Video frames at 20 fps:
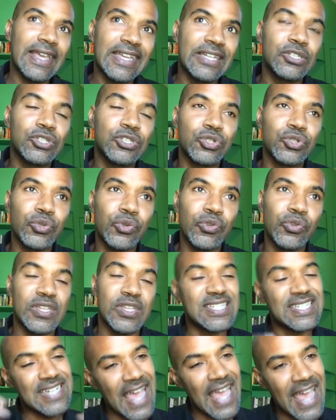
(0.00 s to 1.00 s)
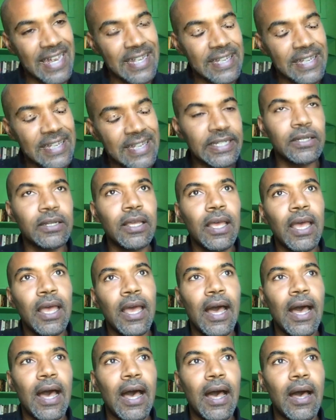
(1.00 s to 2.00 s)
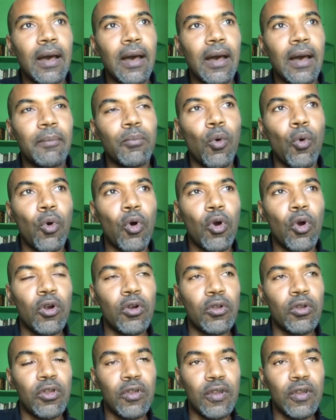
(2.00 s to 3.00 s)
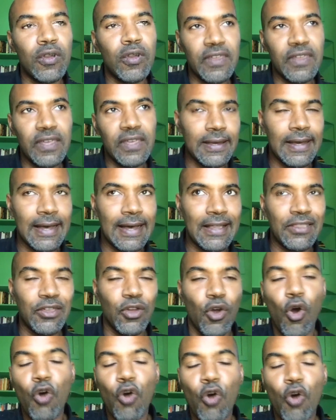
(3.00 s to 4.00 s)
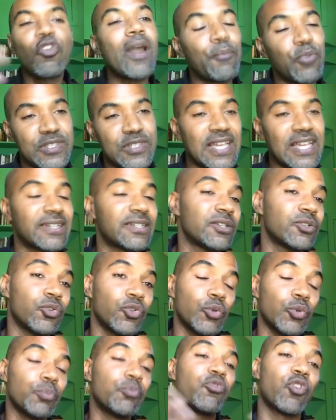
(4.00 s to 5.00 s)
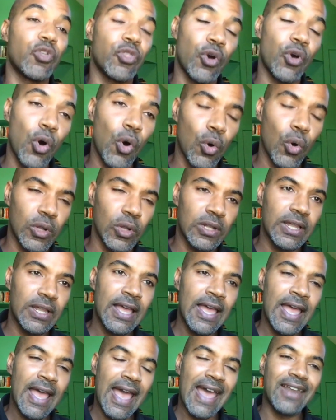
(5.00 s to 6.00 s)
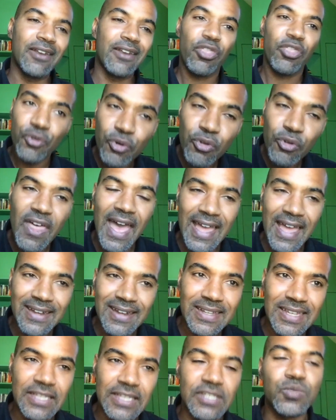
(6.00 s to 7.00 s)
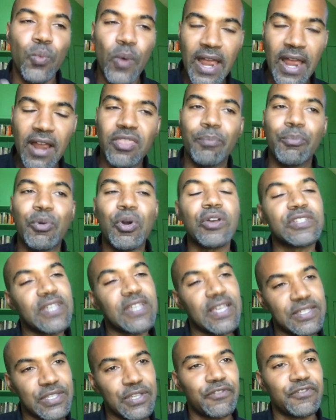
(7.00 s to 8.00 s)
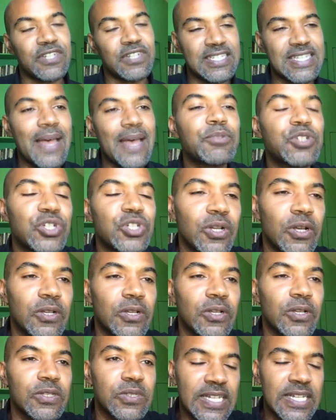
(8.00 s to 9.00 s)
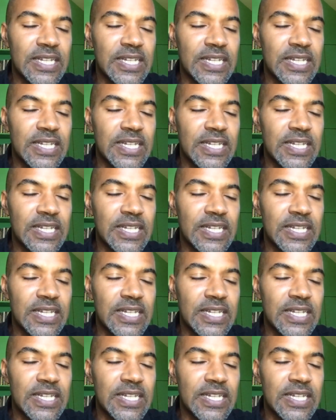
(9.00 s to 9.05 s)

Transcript: into the stand-in um, or the, uh, the overrepresented group for the whole. And through that is where the process of deception also